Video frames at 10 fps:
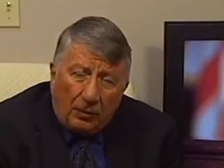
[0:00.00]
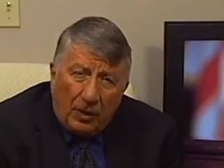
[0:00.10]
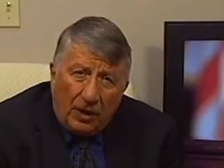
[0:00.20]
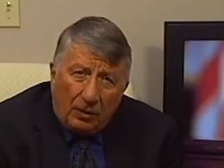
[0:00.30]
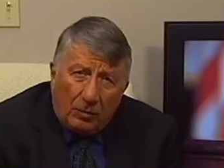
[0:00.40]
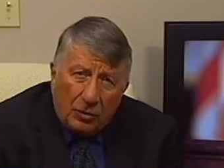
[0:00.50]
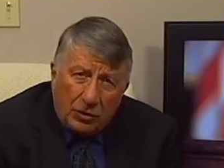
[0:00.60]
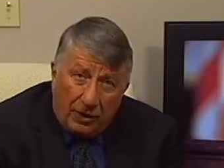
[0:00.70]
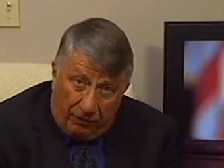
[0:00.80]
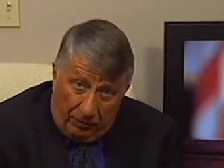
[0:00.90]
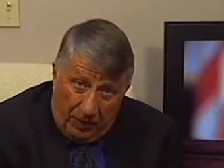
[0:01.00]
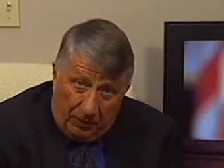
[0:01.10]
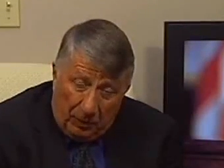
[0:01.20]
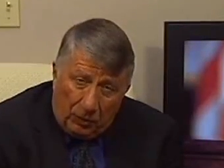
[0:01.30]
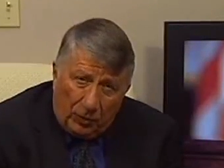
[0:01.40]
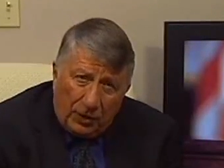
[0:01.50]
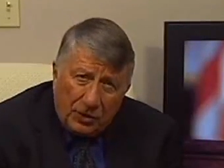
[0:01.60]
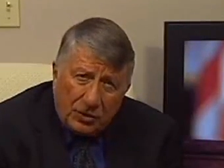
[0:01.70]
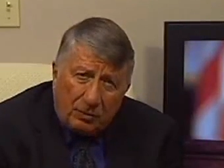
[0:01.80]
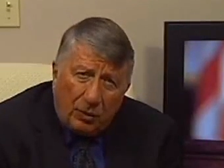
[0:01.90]
And we hear mostly from people who are
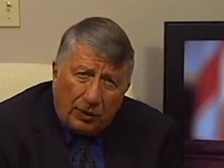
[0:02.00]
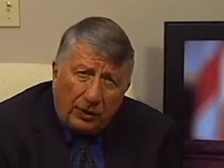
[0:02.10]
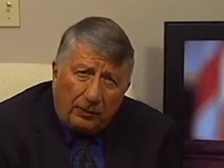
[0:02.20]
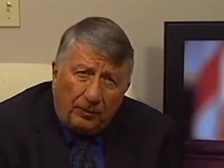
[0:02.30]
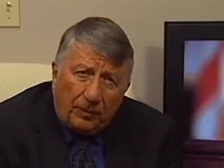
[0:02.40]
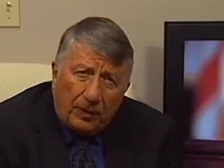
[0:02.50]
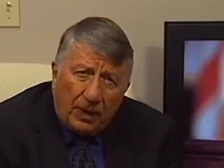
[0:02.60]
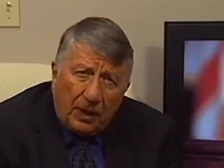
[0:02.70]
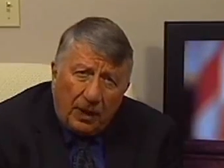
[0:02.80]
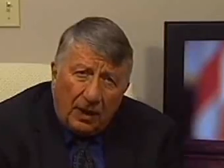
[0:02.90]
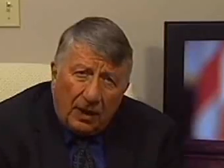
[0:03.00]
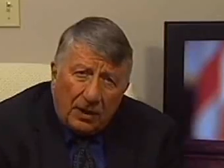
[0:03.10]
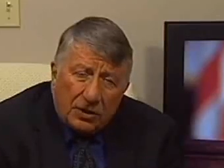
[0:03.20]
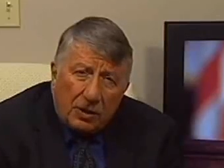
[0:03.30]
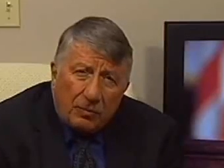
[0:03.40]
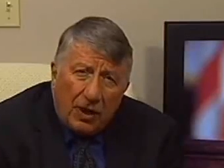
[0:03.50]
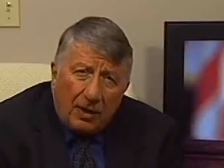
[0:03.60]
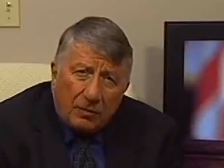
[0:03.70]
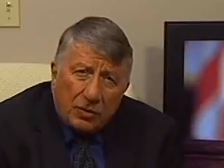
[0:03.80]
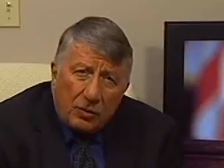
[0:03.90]
disappointed.
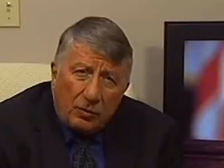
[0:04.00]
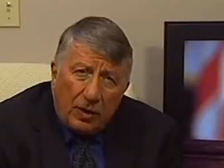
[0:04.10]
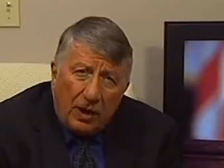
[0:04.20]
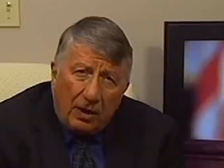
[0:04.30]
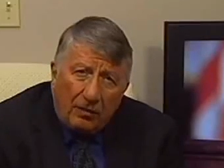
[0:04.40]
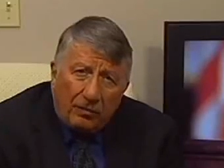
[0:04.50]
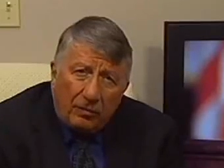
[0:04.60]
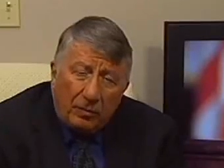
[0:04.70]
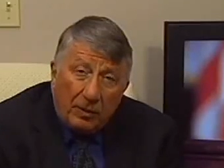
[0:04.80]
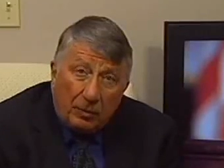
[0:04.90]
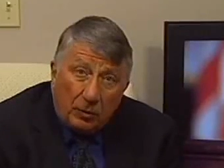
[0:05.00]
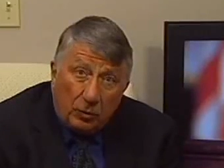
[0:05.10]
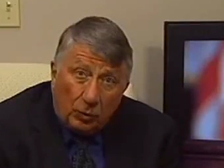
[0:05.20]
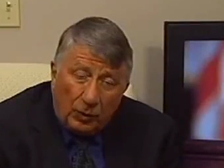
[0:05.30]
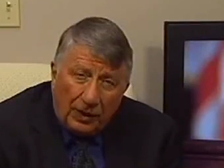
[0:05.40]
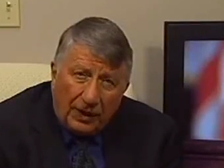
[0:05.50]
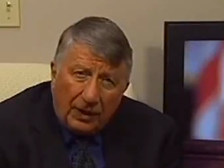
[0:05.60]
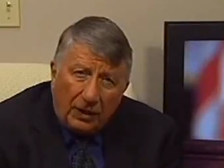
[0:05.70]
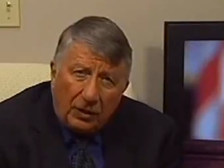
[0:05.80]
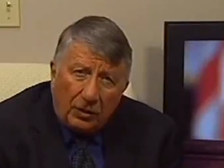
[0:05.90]
Sometimes we have people who
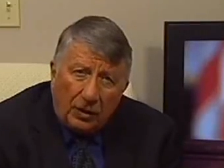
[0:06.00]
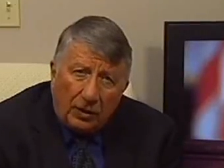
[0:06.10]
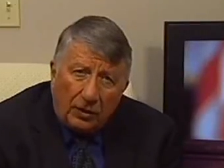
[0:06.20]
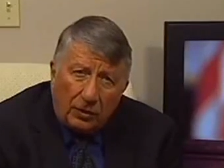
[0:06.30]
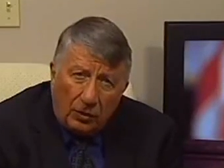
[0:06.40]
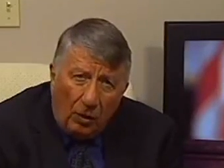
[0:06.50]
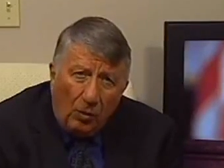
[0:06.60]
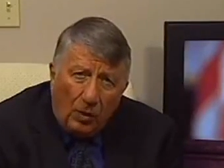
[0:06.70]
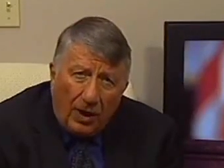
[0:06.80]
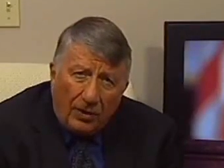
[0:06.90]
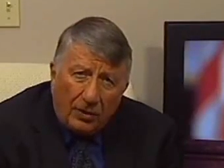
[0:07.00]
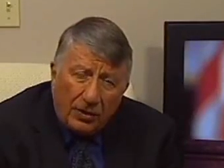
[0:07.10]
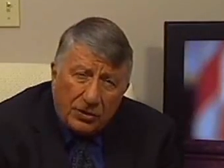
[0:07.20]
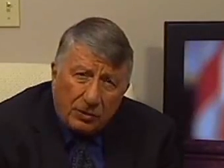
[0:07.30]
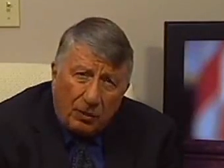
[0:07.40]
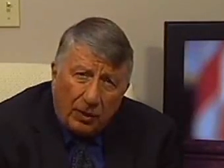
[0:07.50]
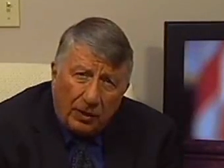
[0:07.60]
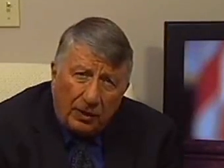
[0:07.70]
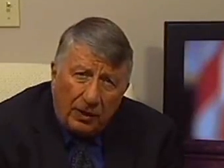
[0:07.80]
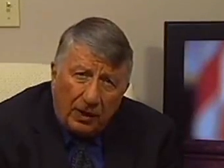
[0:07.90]
really know why they're
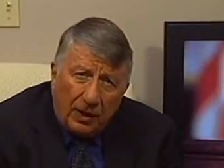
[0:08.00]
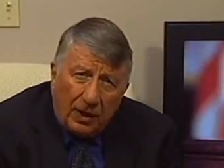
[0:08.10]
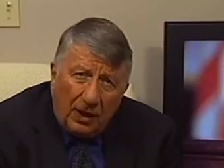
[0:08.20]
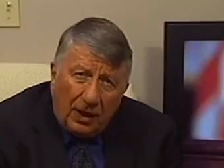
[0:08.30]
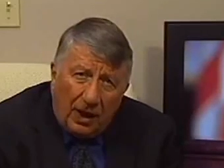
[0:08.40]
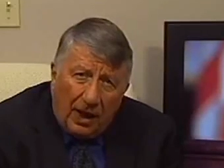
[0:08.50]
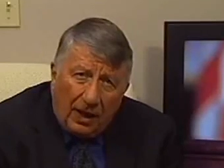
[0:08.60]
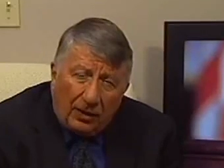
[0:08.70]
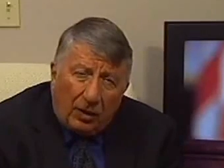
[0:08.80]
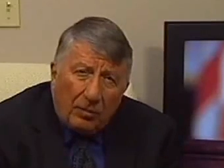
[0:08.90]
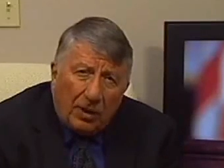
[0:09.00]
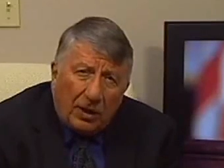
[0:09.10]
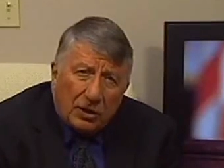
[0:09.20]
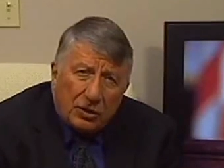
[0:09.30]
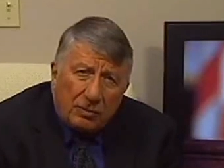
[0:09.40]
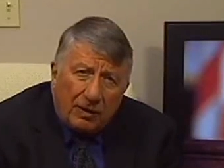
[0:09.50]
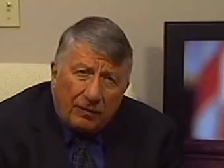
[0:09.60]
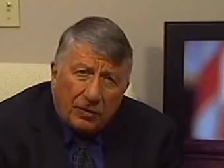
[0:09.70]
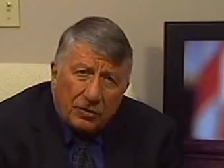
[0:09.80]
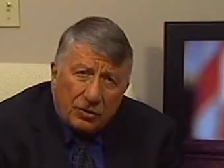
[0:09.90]
disappointed and are making some
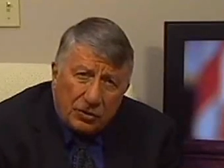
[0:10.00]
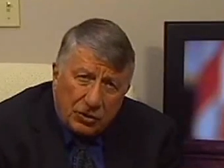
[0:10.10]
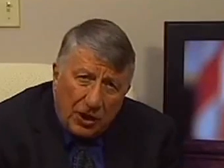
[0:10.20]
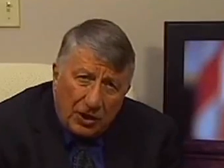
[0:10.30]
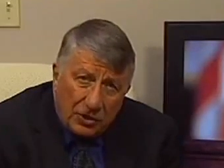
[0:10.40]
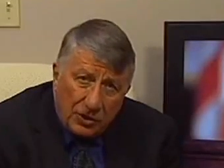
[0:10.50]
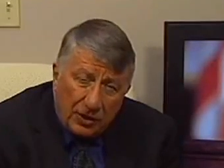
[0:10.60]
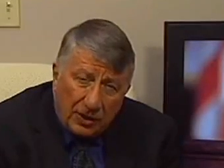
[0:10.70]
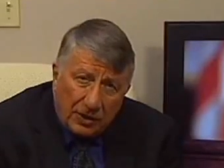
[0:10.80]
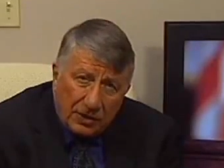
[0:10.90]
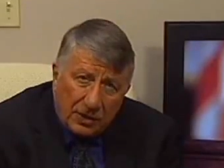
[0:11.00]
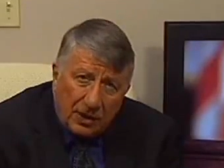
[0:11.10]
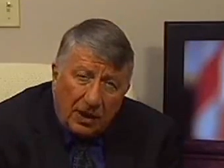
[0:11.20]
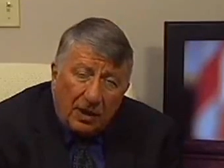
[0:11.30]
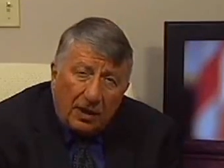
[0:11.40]
efforts to change things.